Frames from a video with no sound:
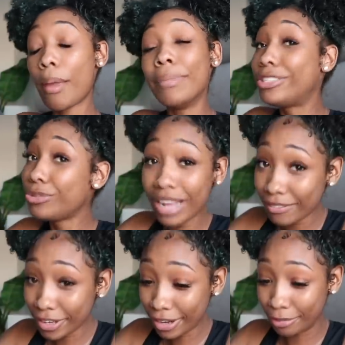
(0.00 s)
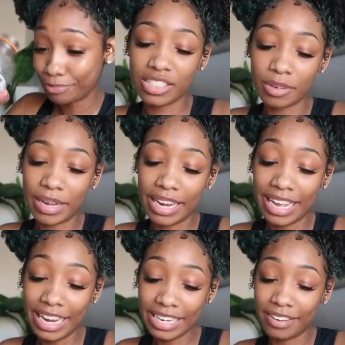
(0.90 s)
but you never know so my
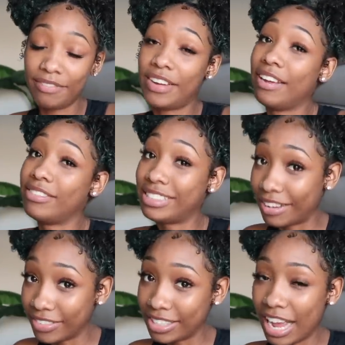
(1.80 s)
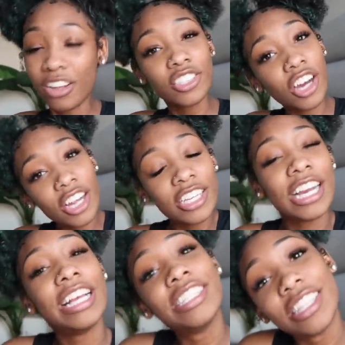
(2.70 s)
height i'm five seven. how tall do you
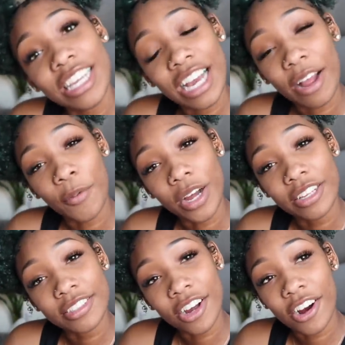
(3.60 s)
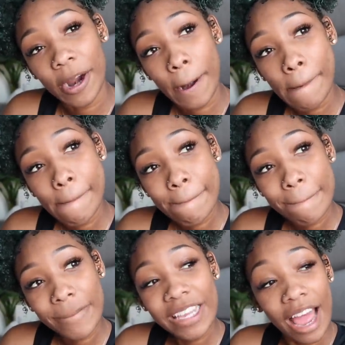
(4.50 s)
guys think i was or
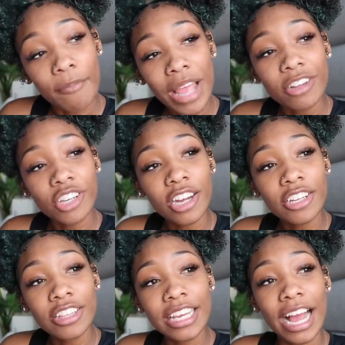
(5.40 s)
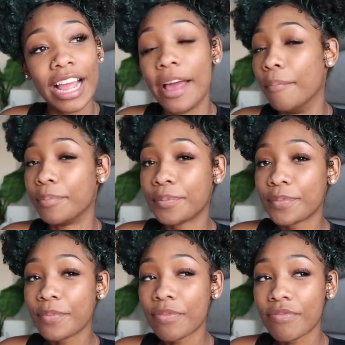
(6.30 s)
yeah how tall do you think i am
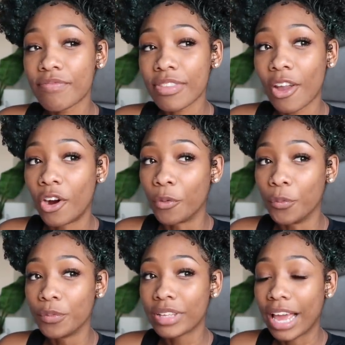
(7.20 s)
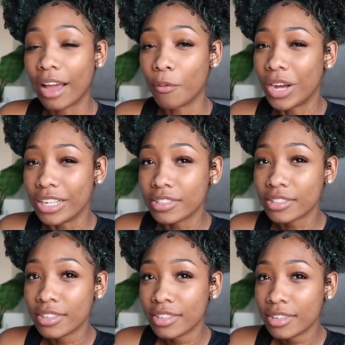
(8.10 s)
or yeah
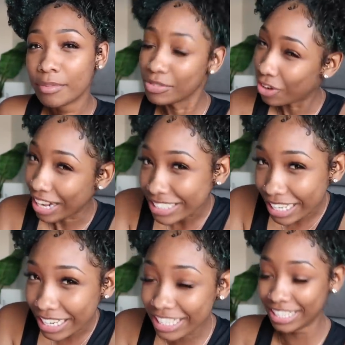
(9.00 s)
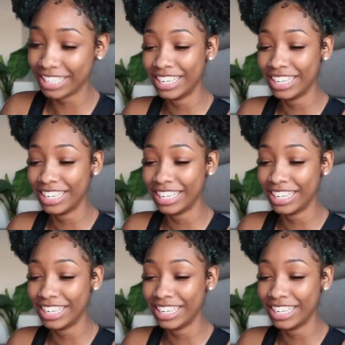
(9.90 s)
was before i said it